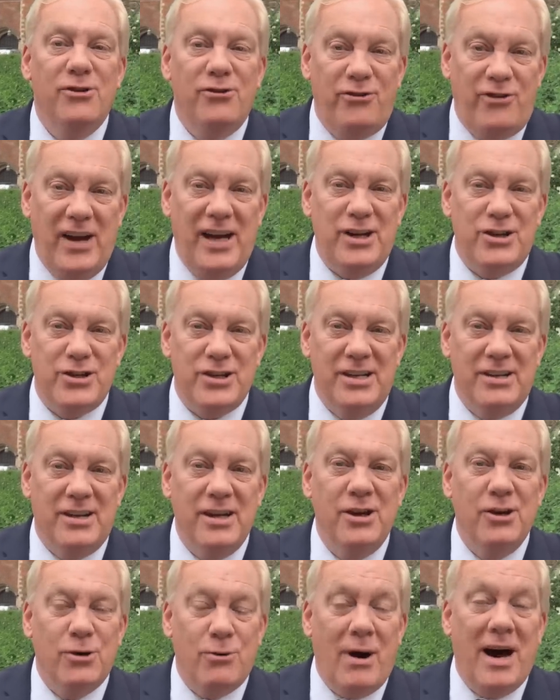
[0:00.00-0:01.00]
featured
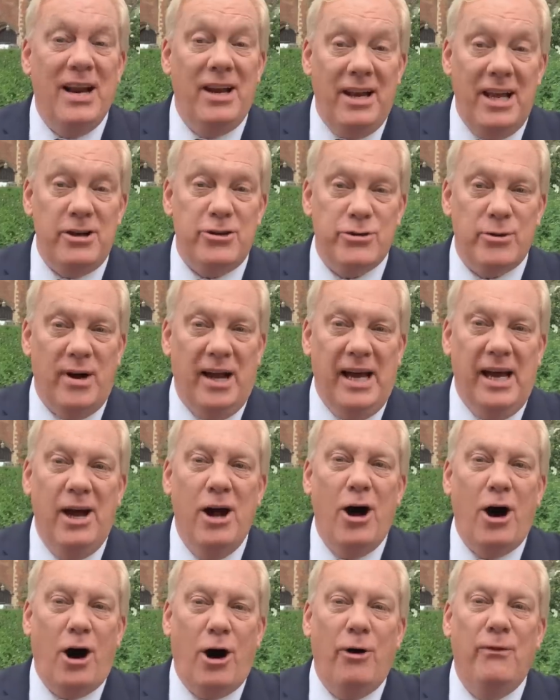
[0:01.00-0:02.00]
quite literally
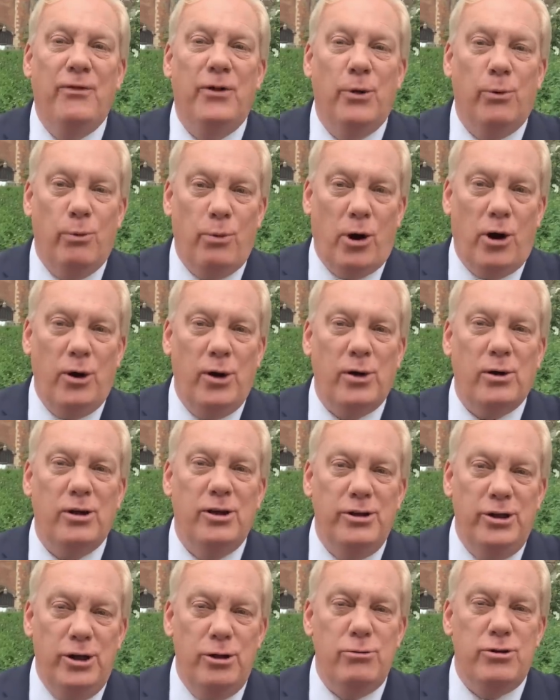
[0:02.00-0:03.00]
on the Royal
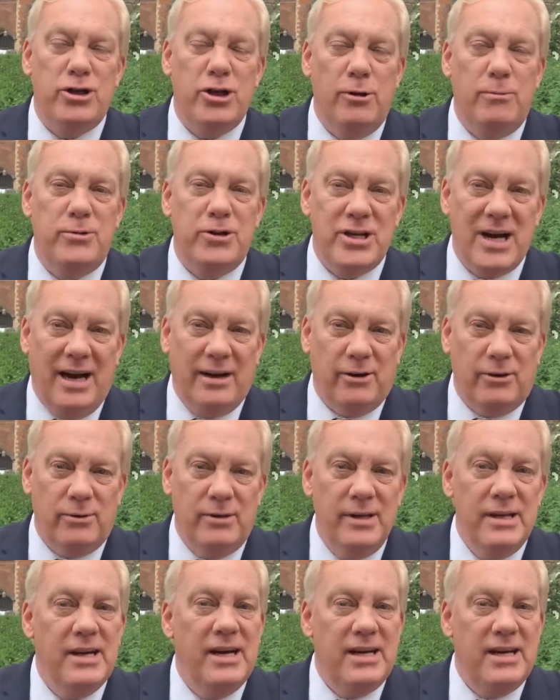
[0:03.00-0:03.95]
YouTube channel,